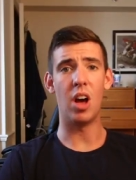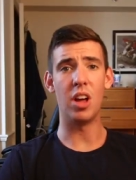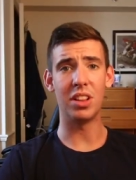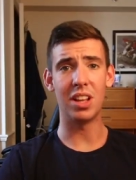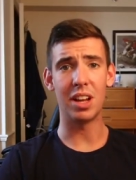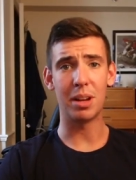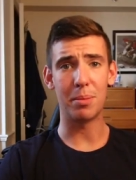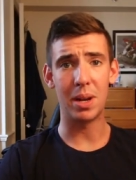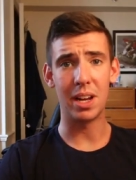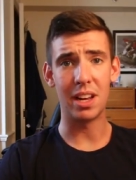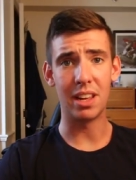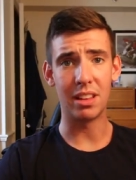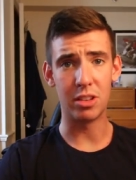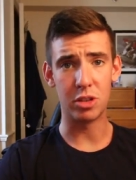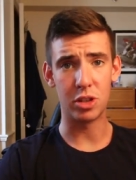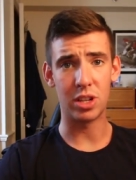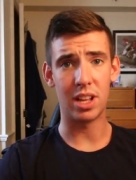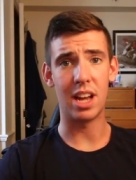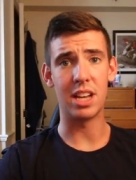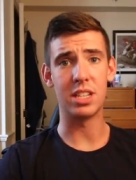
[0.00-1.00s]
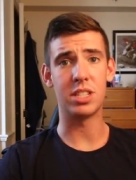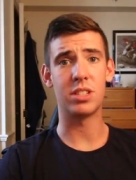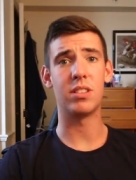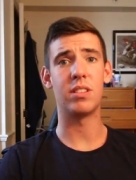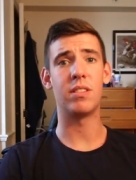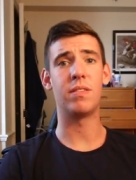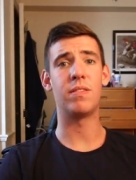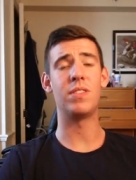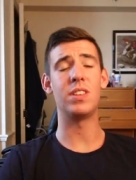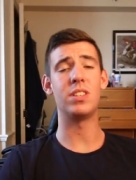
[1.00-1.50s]
Unlike my English class,
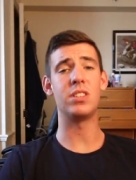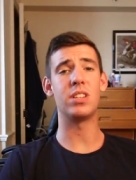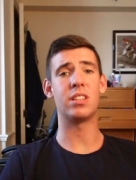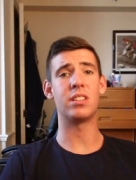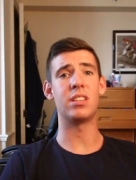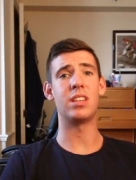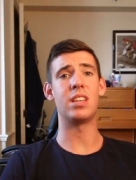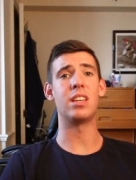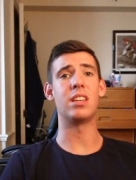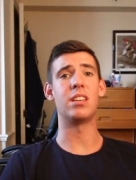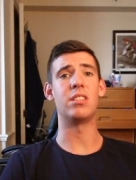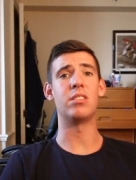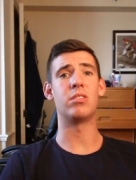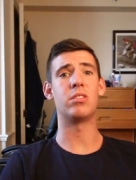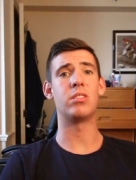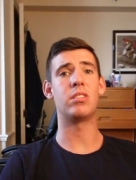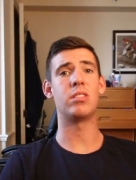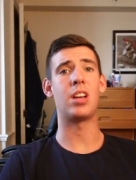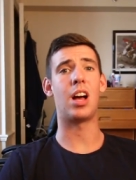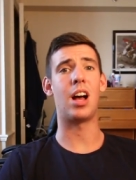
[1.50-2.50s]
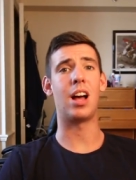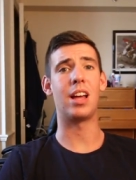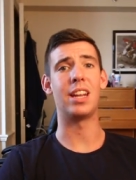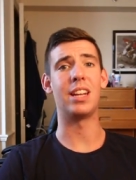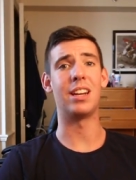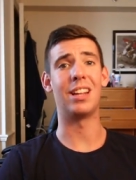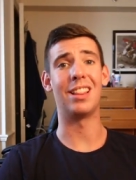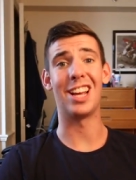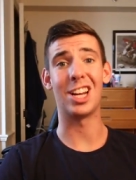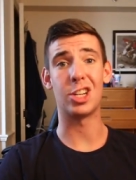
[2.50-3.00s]
physics is
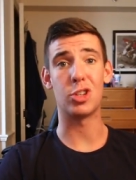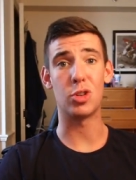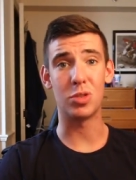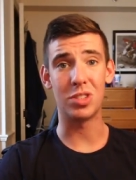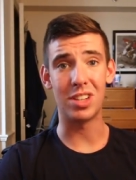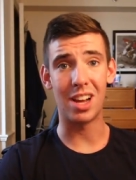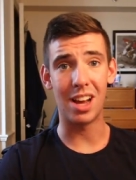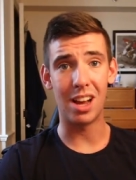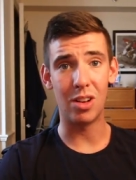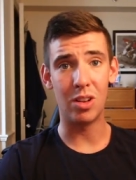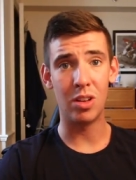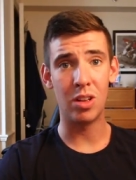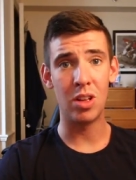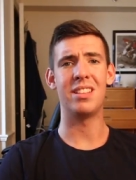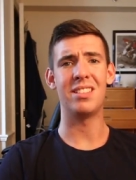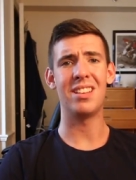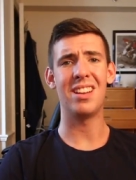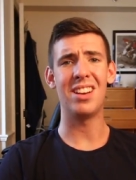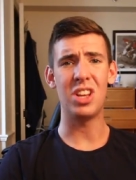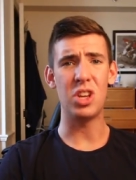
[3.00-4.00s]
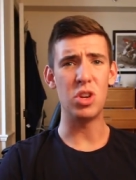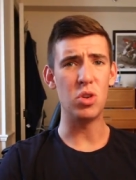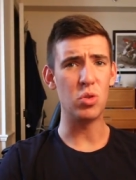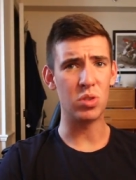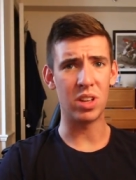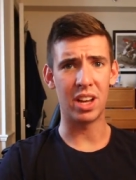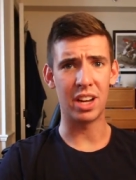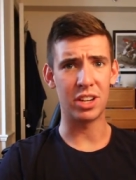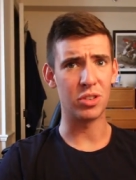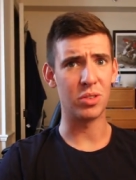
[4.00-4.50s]
taught in a lecture style. It's not a
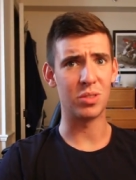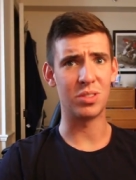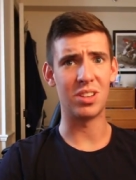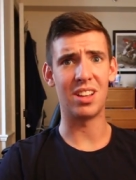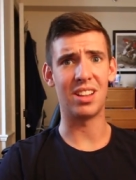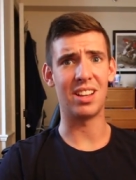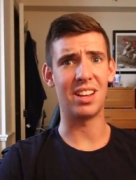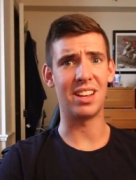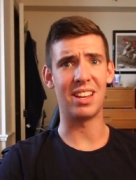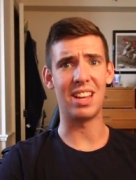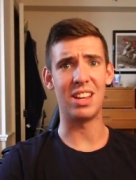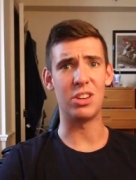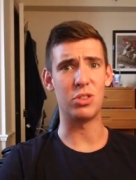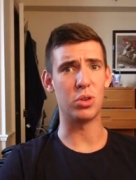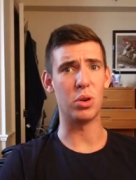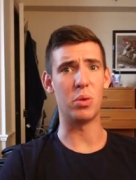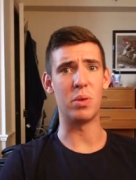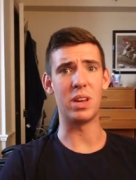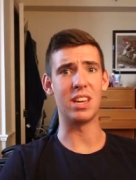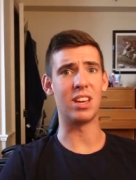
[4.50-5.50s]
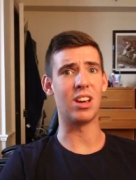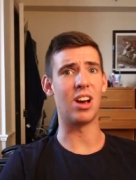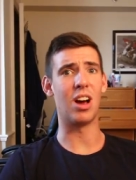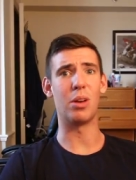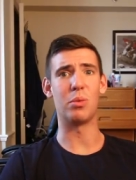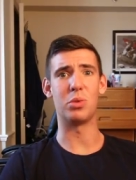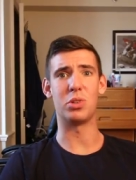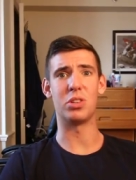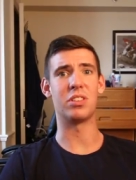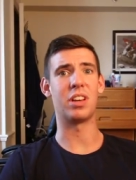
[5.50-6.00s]
huge lecture, it's not like intro
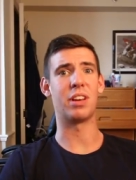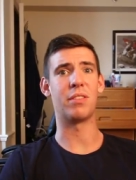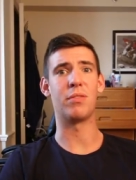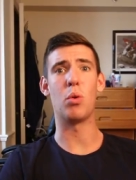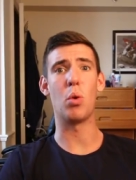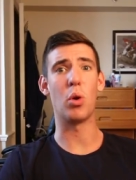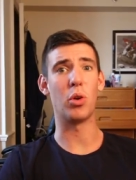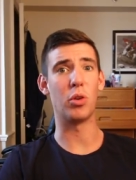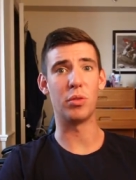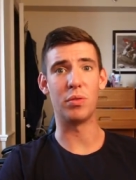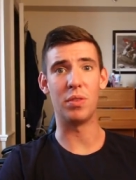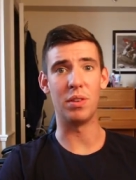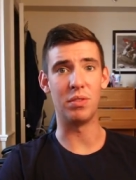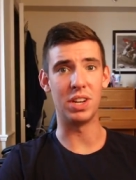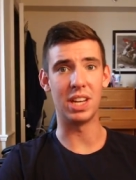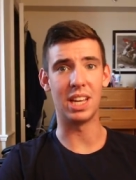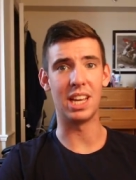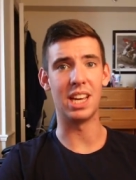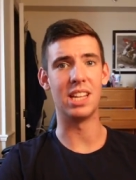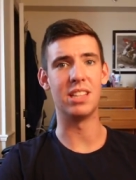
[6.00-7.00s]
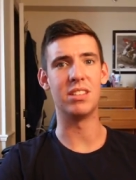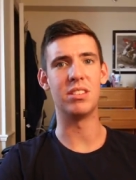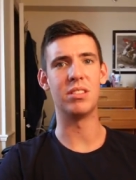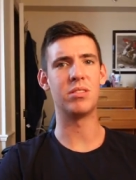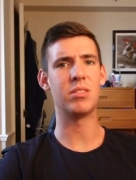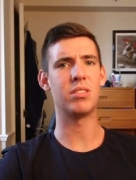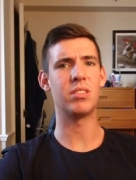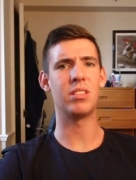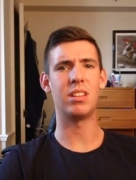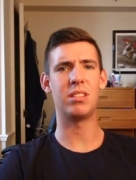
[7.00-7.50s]
econ, which is like four hundred fifty kids.
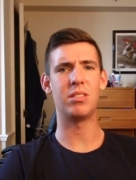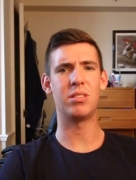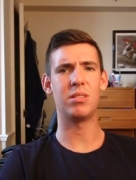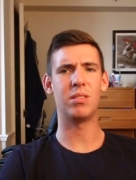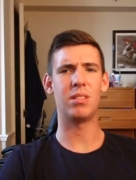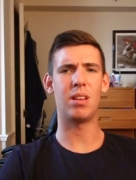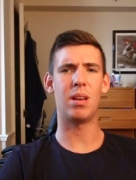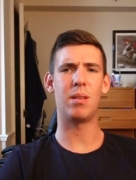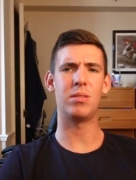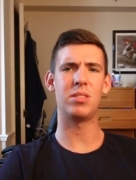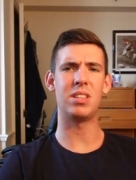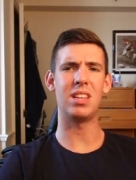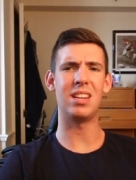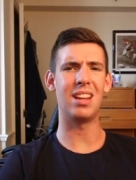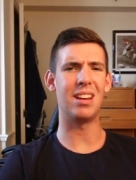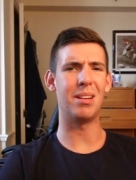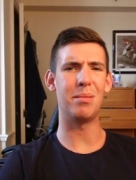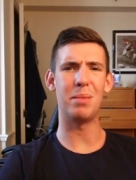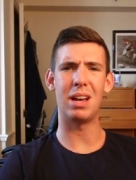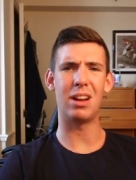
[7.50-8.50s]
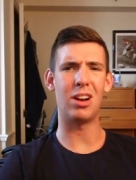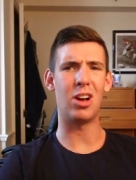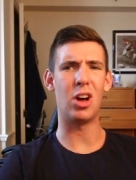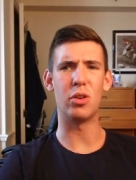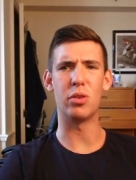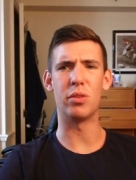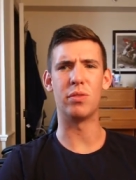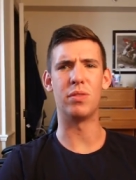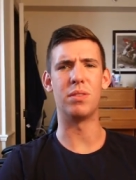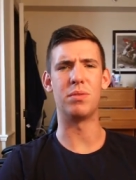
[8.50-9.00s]
It's it's sitting at about one
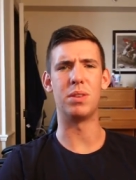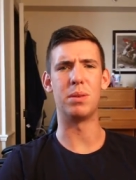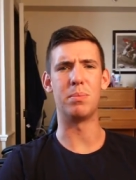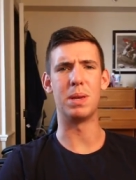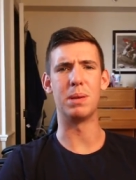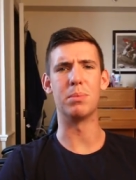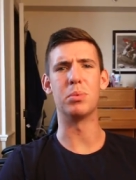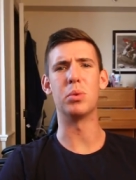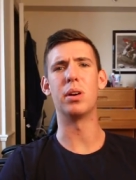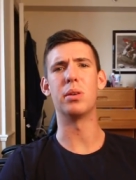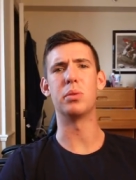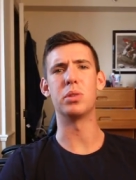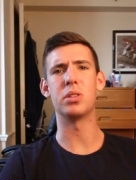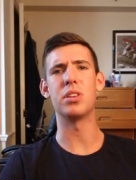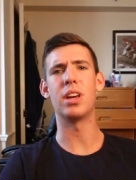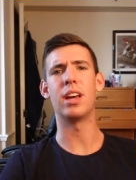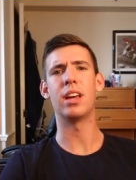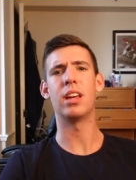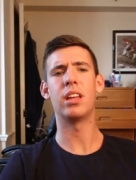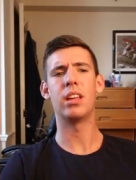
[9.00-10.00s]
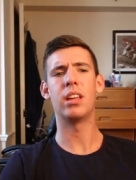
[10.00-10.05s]
hundred fifty people, I would say.